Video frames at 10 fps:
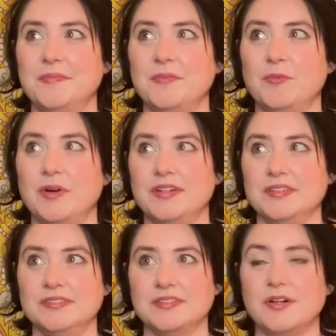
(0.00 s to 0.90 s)

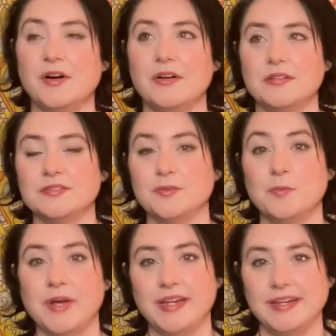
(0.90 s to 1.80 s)
was called
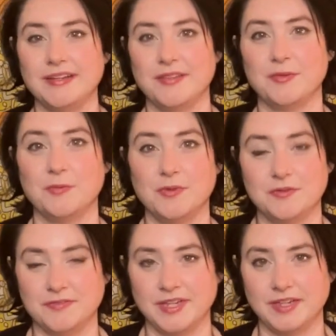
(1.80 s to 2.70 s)
Wedding the
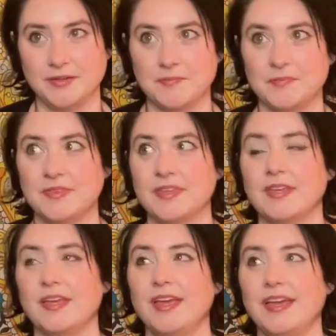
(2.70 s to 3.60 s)
Wolf King.
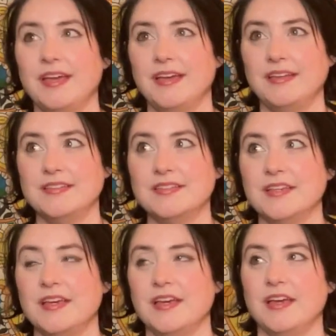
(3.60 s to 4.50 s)
And
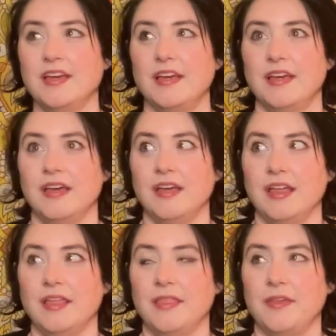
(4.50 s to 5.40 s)

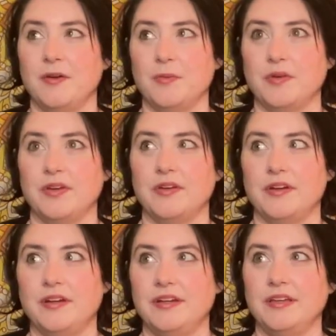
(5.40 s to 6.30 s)
there
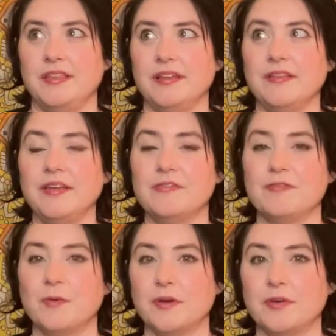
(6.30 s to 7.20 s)
were, I think, like
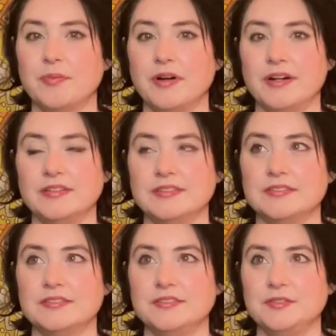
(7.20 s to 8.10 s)
4
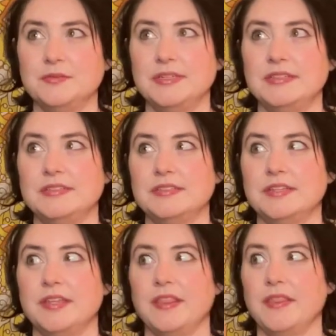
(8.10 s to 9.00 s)
parts to it
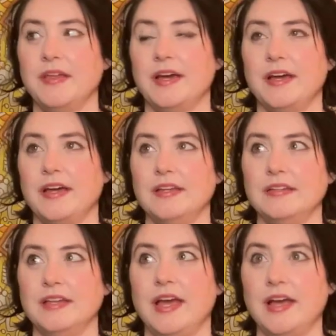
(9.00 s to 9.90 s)
that
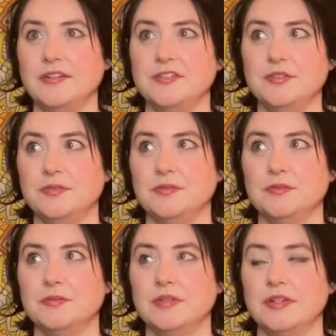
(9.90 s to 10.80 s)
had you